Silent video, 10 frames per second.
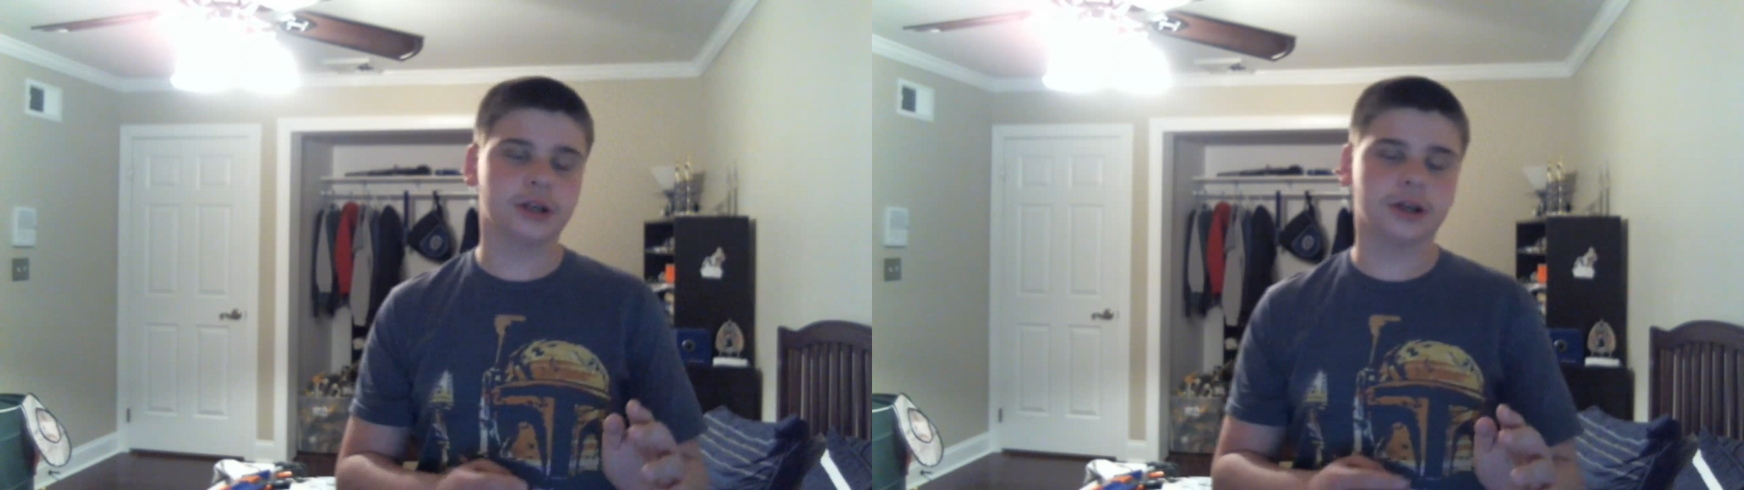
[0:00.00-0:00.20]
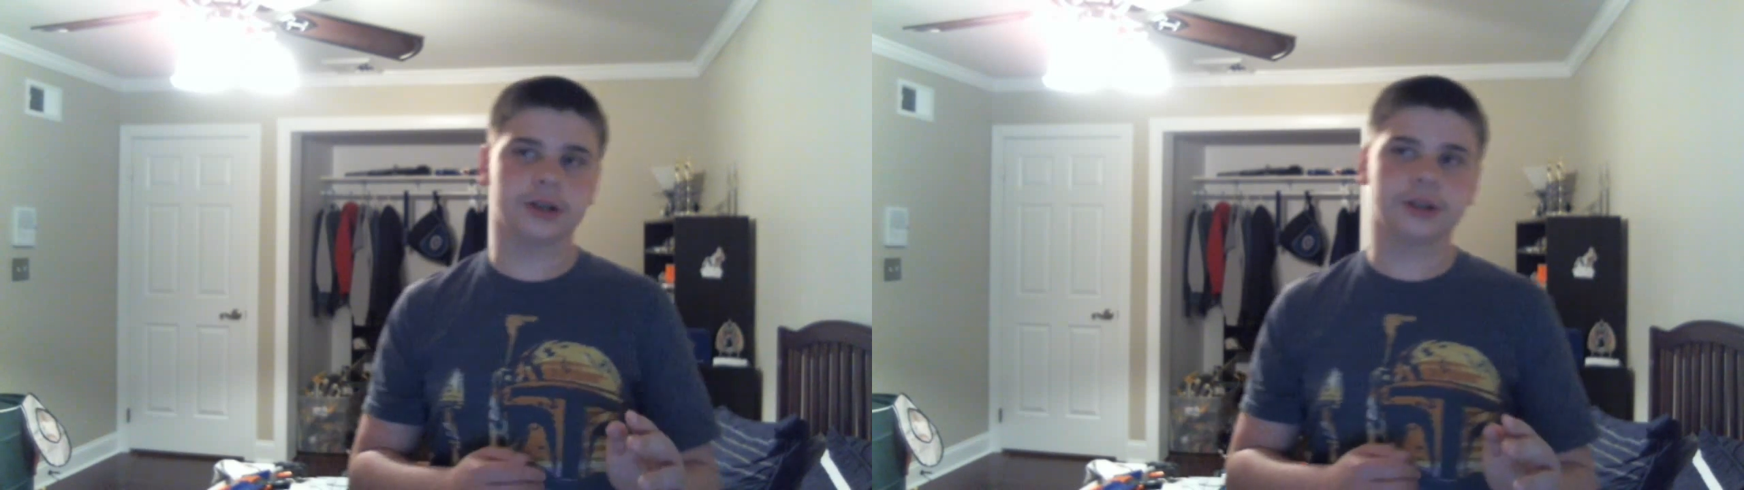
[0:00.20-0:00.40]

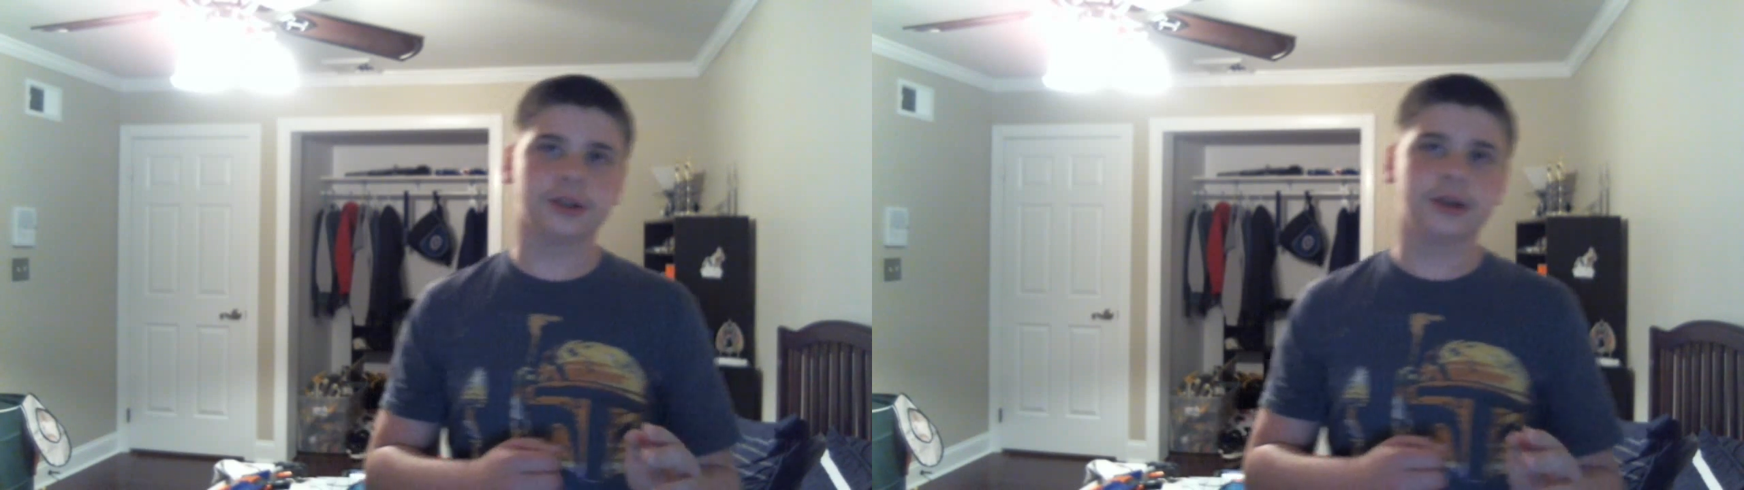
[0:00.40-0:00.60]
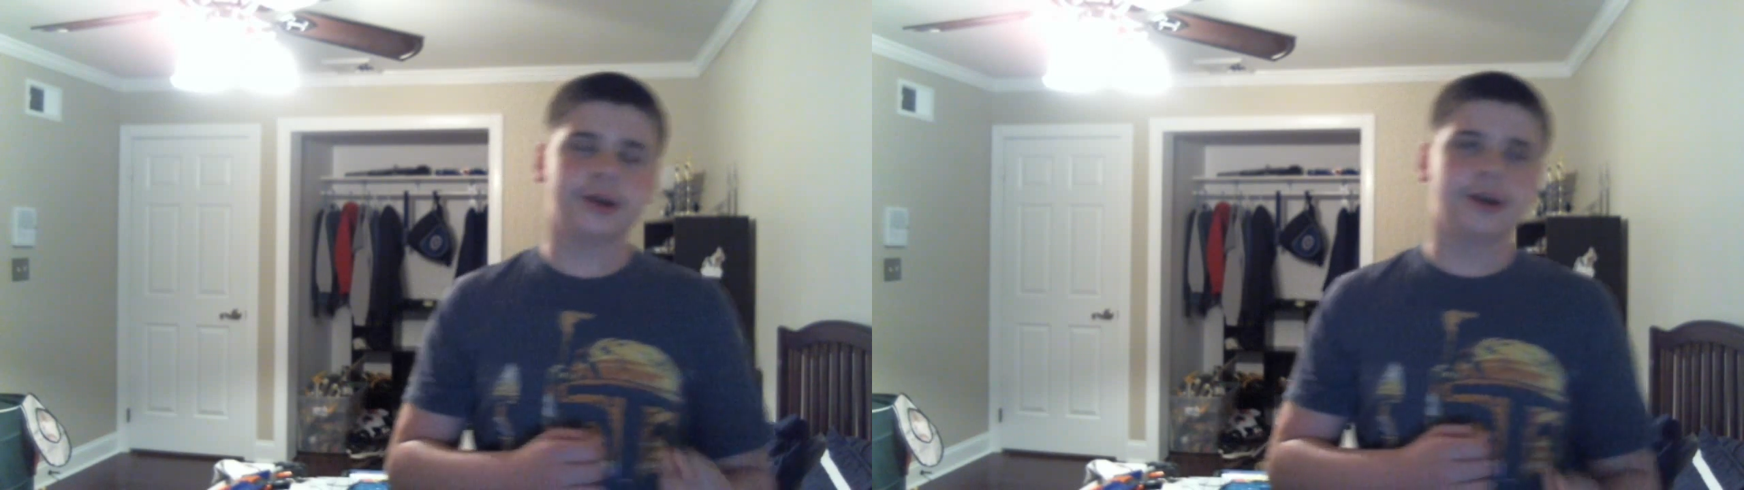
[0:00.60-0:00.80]
on
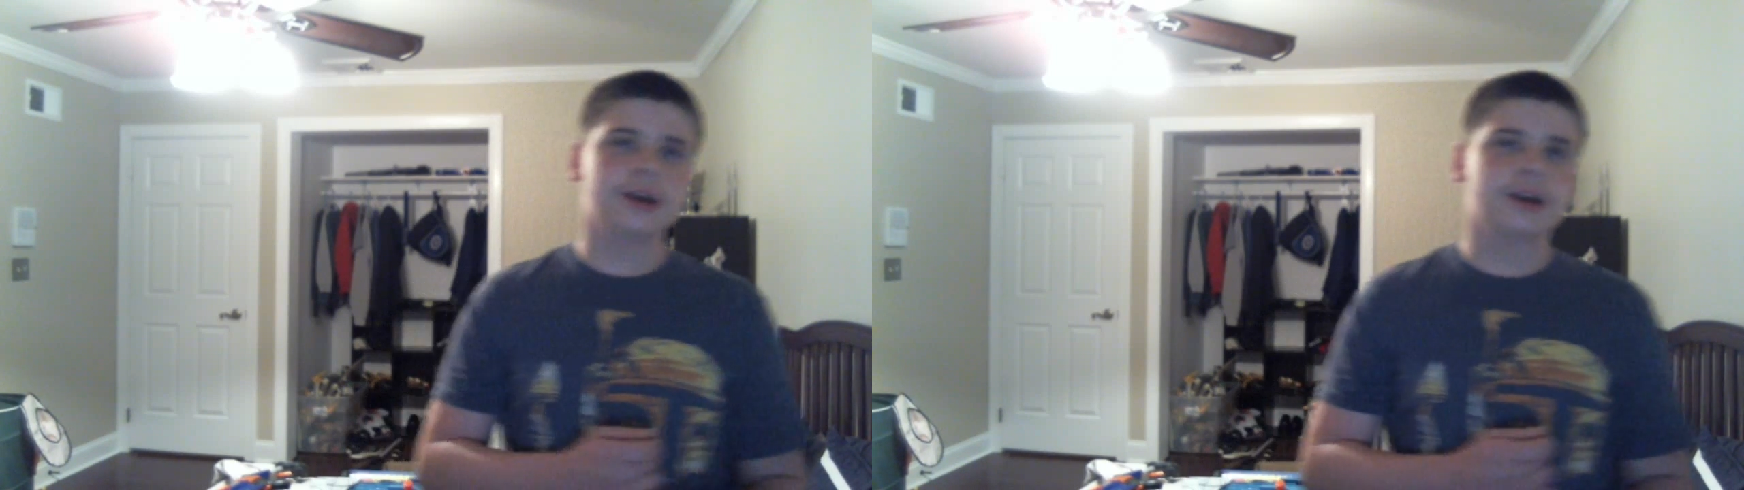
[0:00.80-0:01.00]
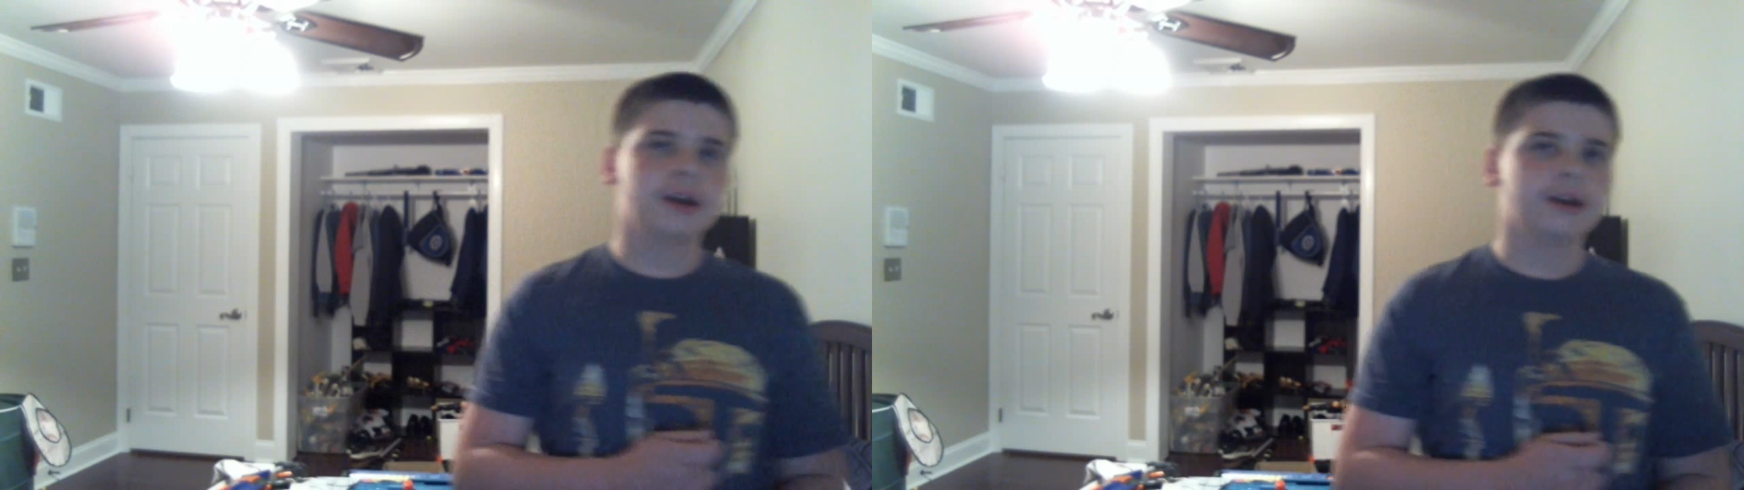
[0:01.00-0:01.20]

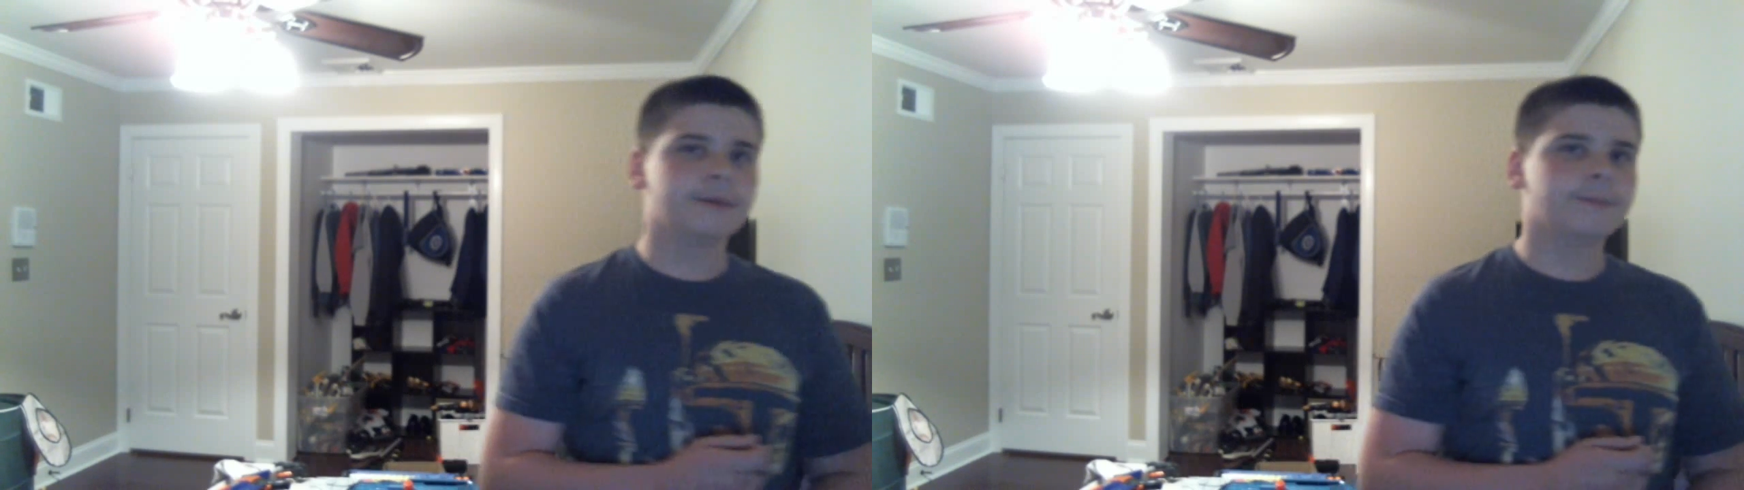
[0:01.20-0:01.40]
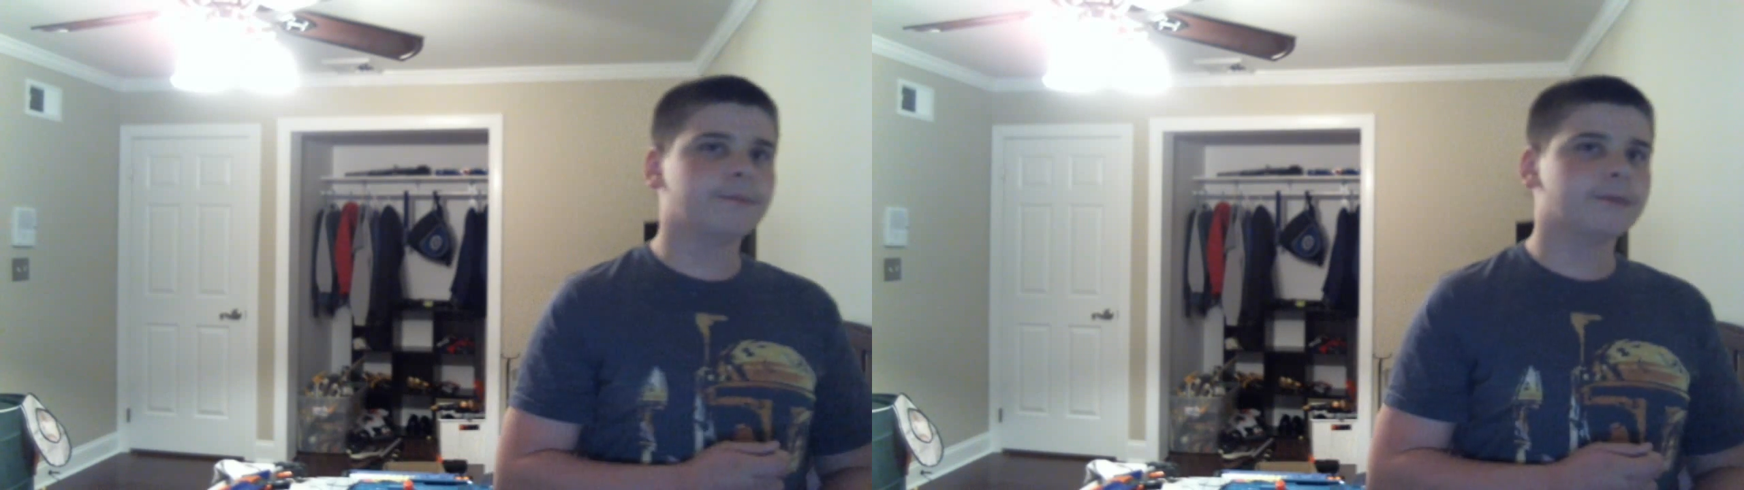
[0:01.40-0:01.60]

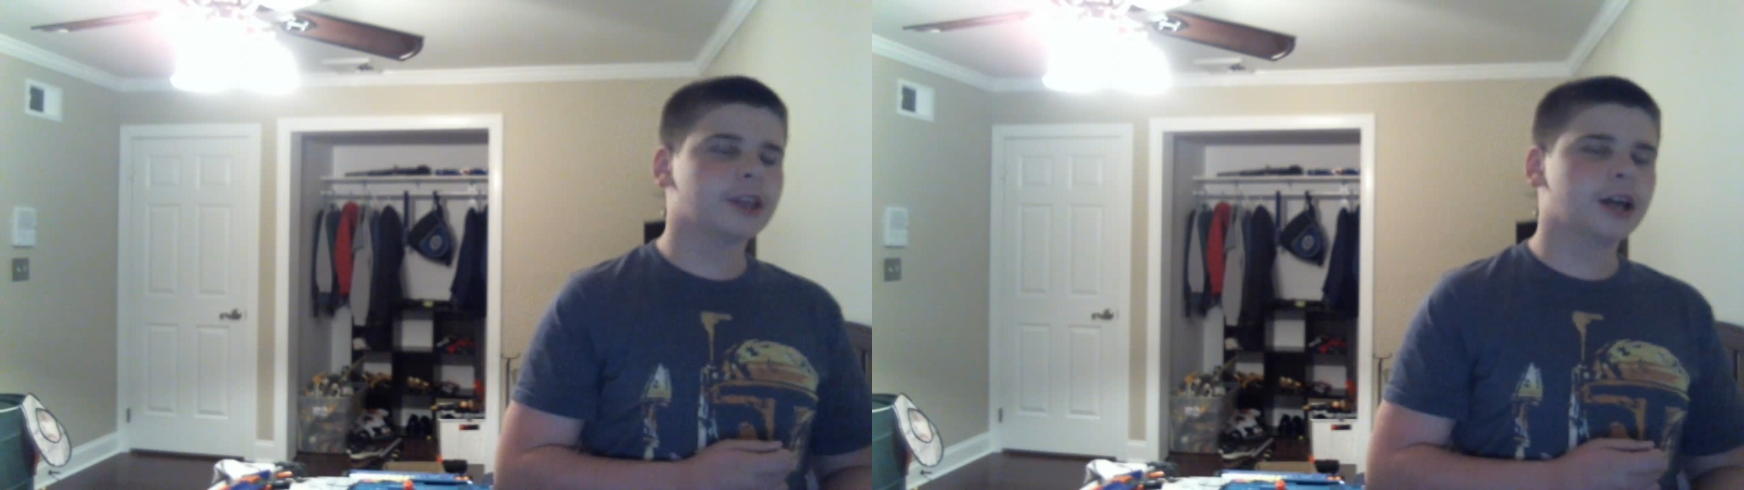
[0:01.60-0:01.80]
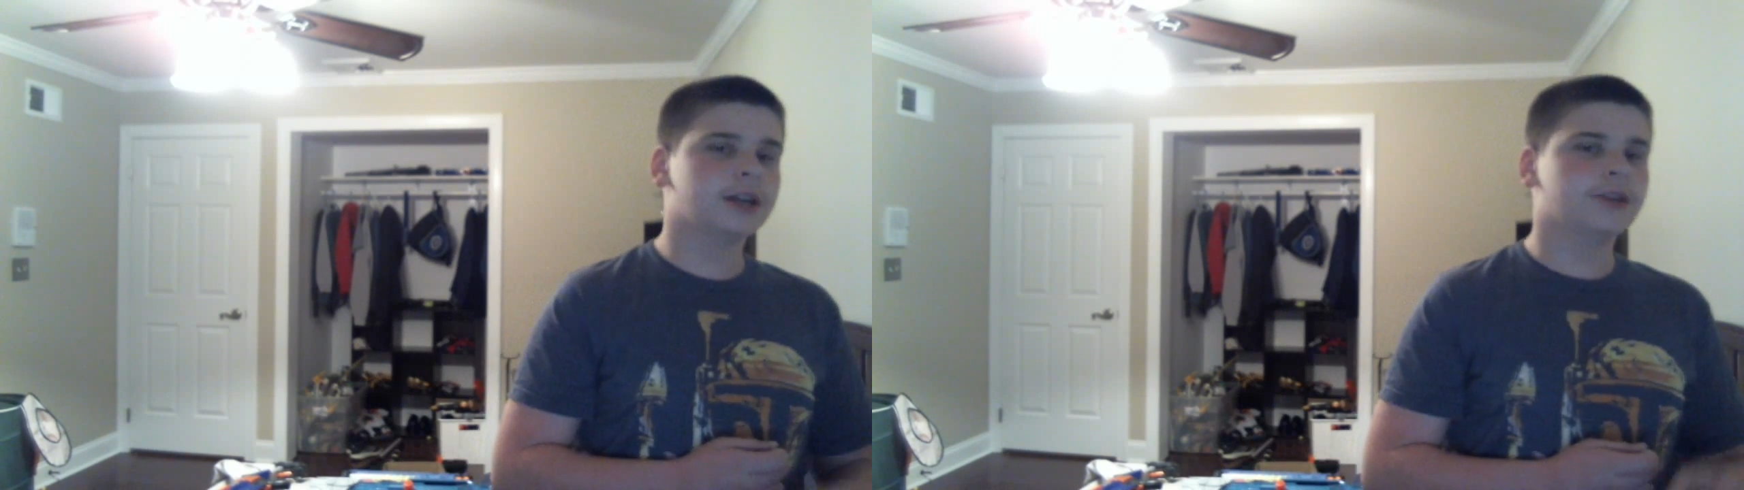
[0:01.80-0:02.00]

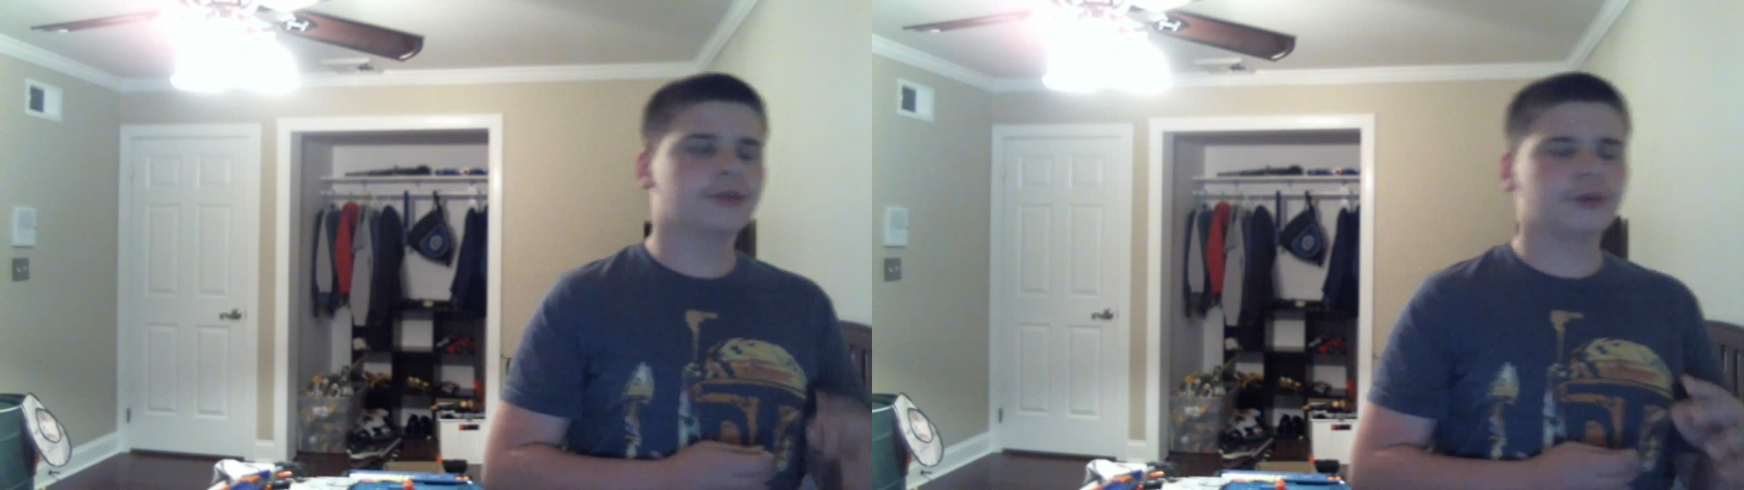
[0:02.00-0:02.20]
kind of